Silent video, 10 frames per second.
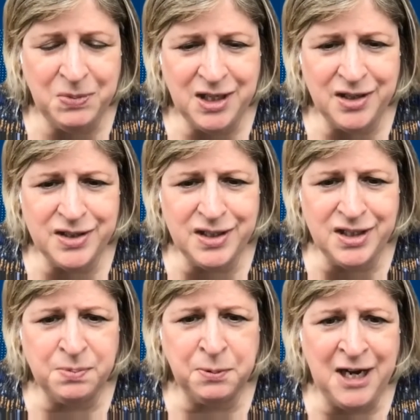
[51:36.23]
because this
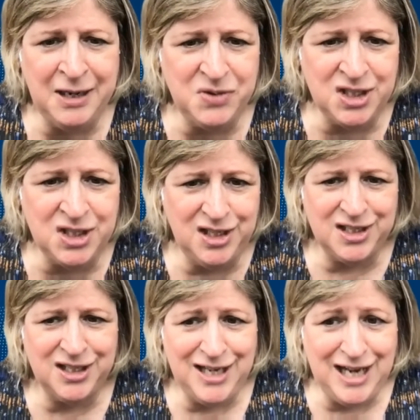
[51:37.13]
is prime
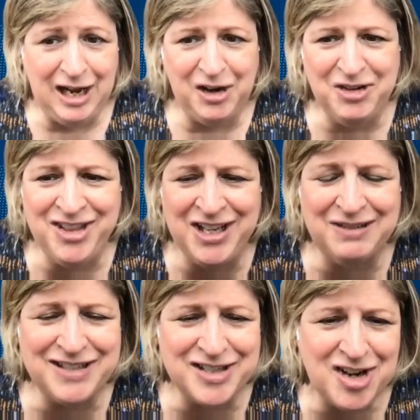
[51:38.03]
season now that
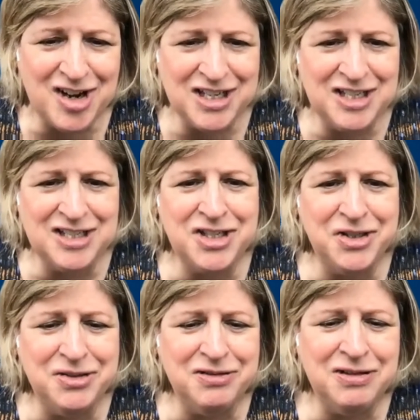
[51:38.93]
we're talking
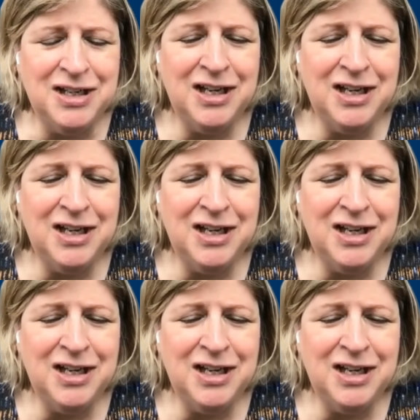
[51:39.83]
to